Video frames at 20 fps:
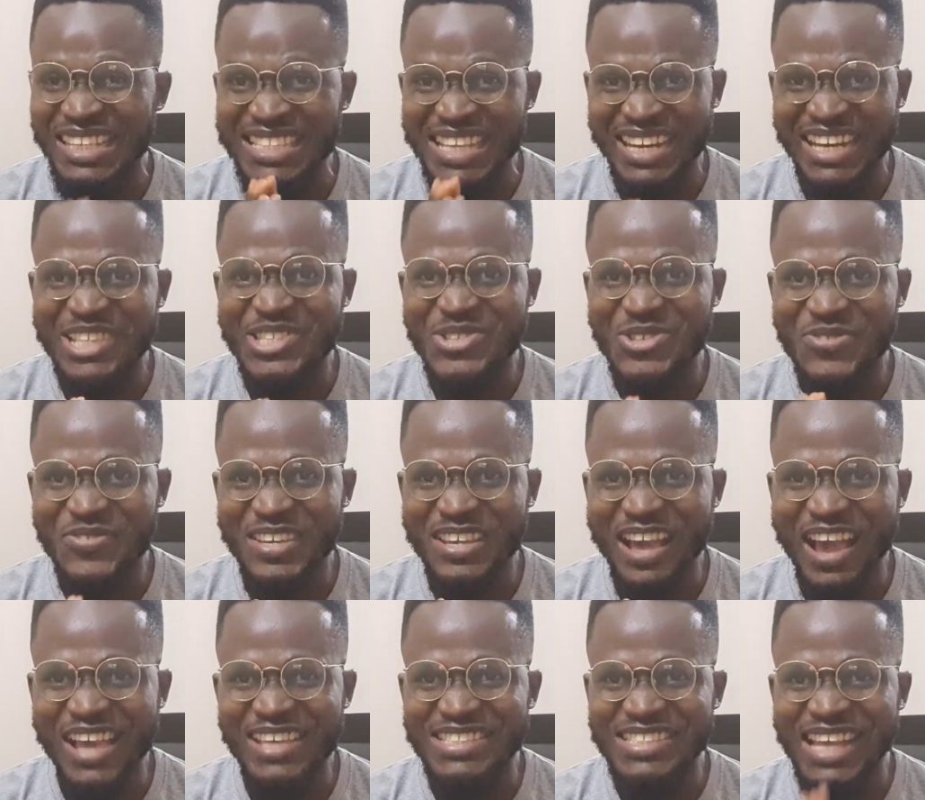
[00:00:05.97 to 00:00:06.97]
It's an S U V,
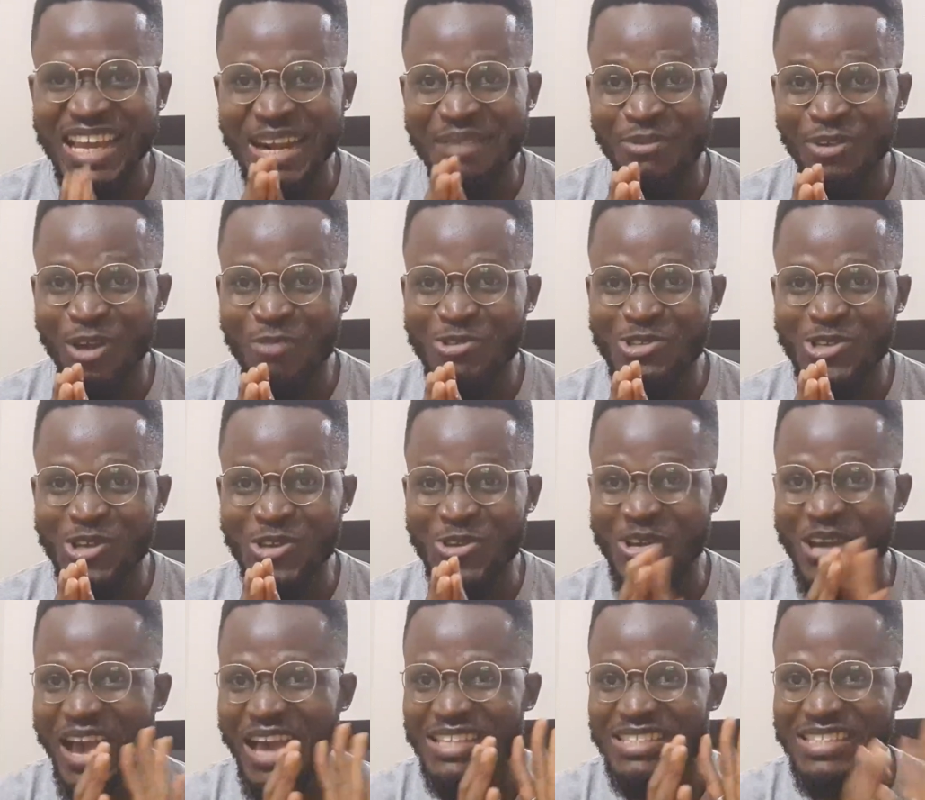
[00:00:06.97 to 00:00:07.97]
guys, and I'm going to be showing you
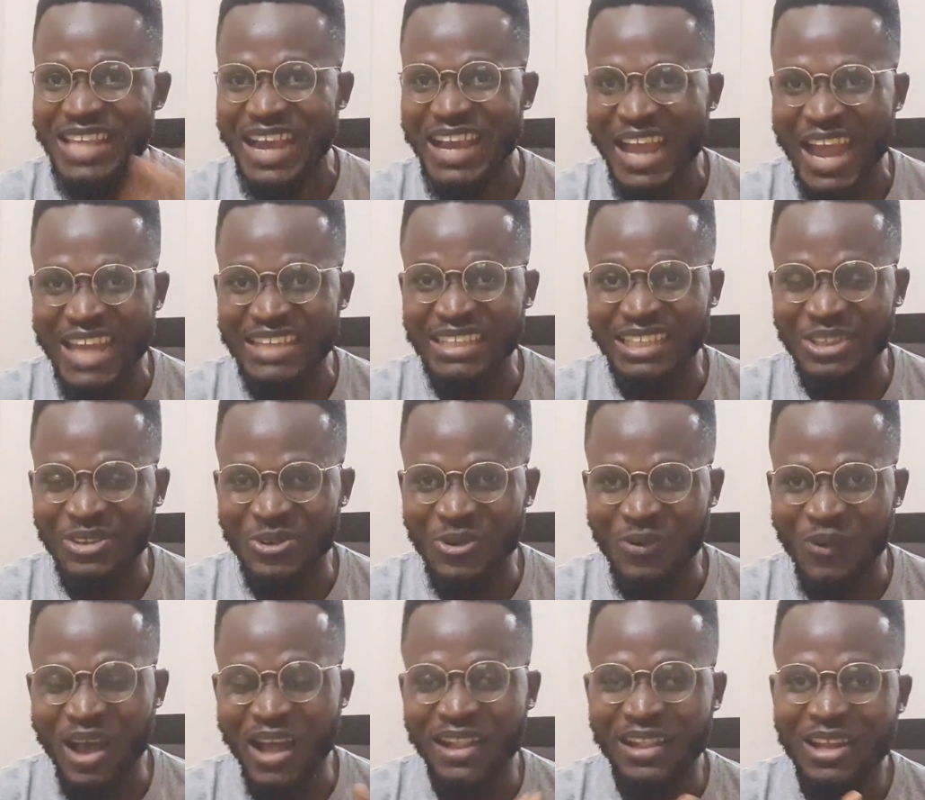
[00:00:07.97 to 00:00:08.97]
guys that car in a
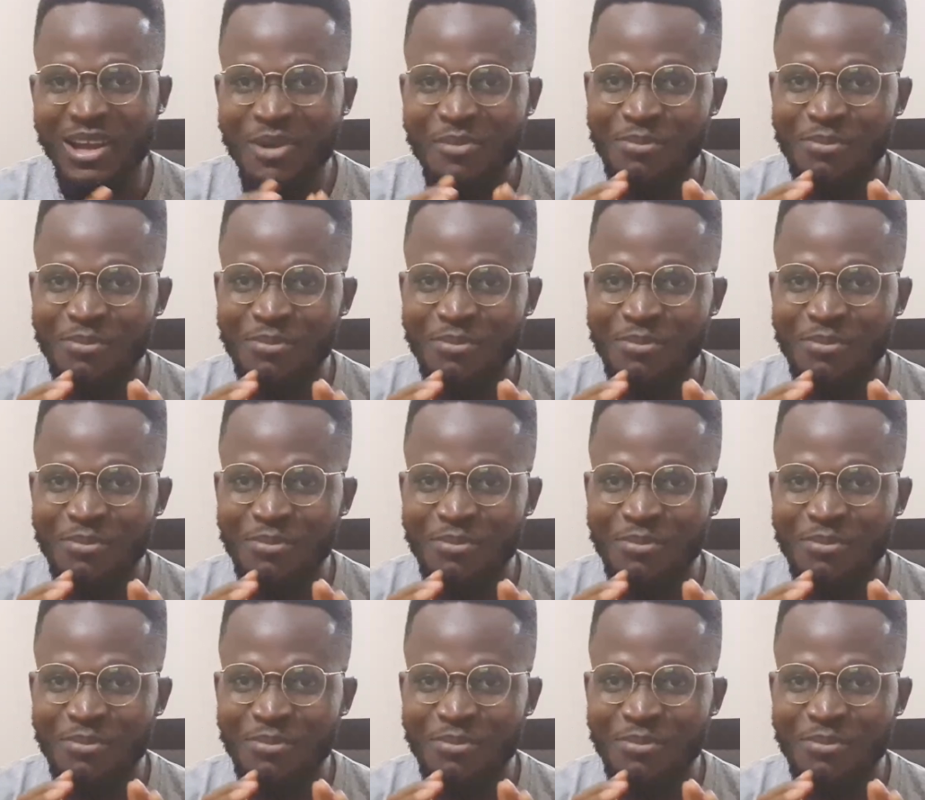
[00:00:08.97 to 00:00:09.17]
little while.